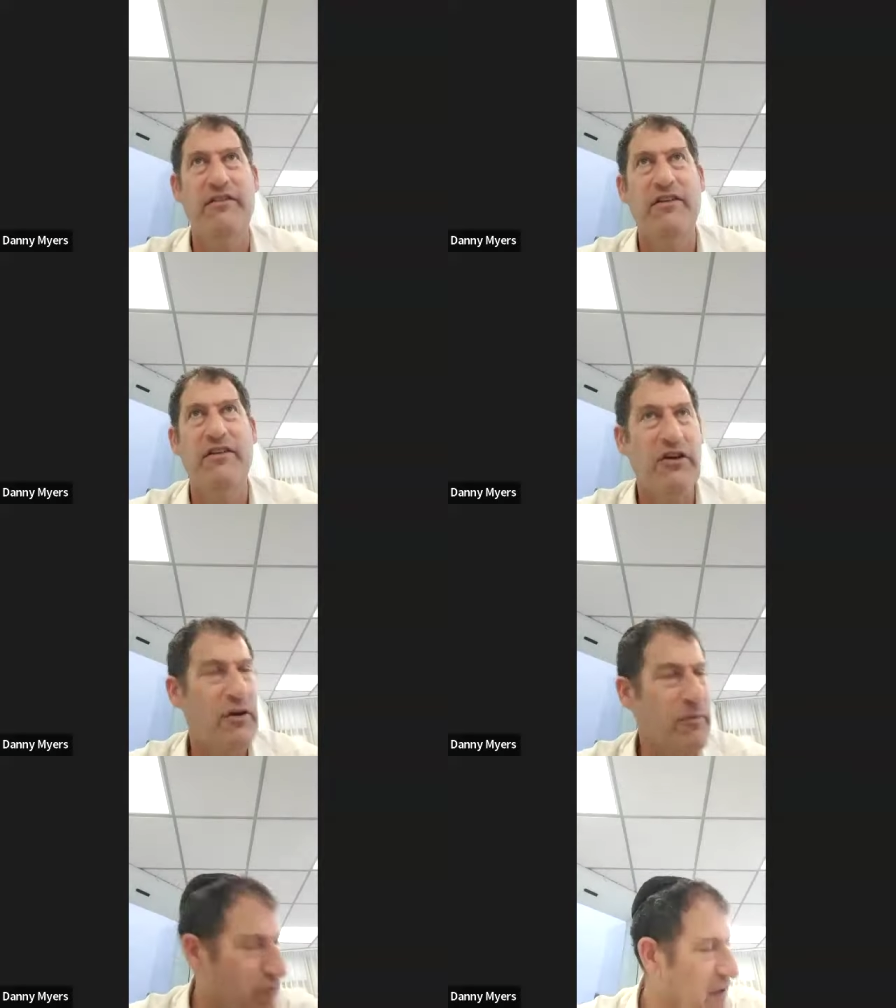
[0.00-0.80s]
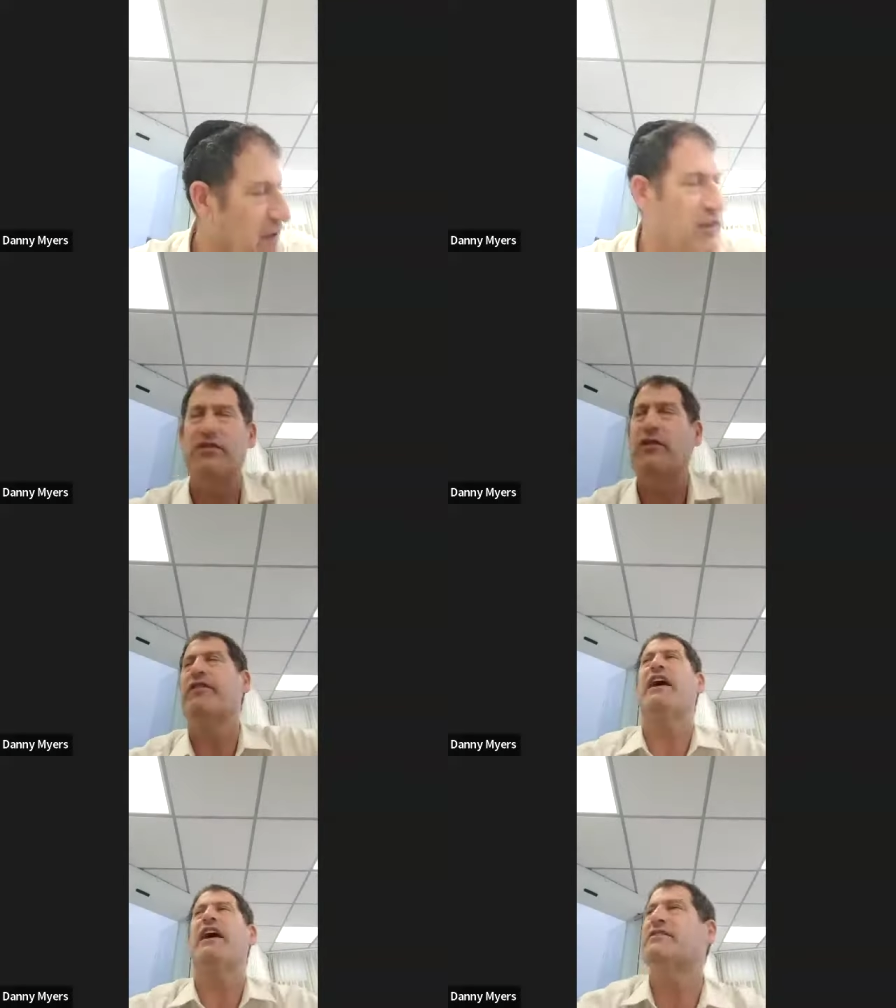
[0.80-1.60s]
You could break the Soviet
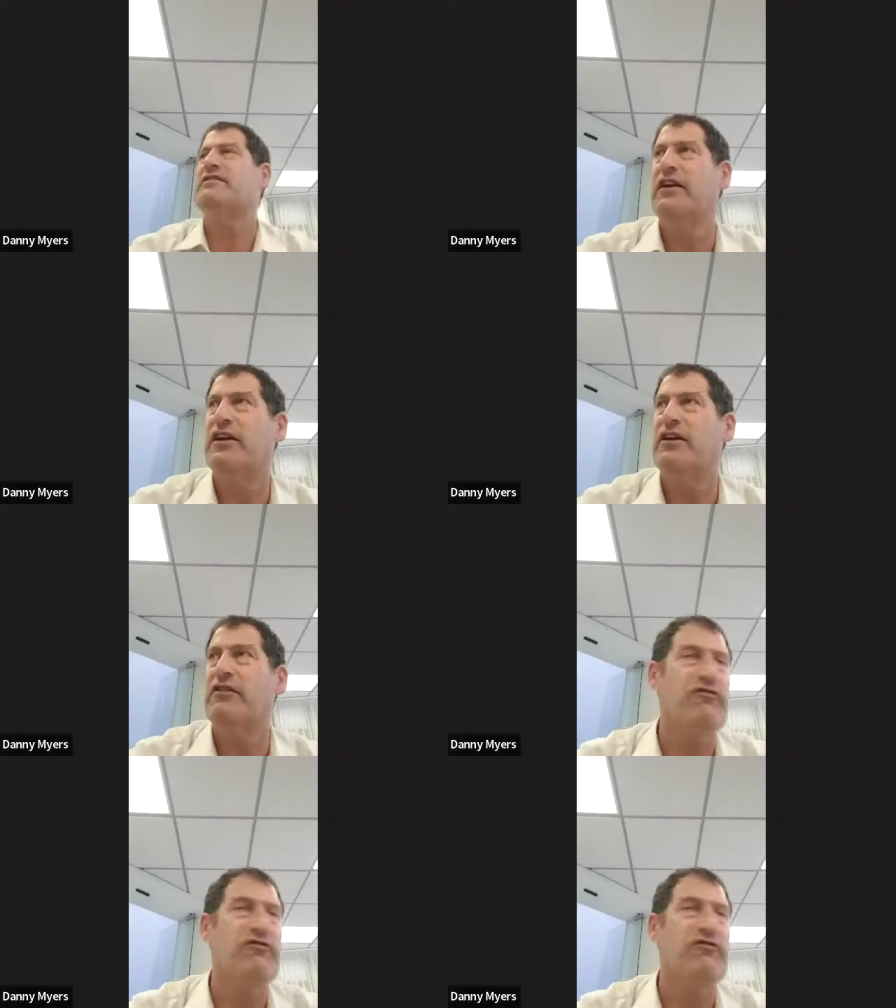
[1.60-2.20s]
consulate, you could throw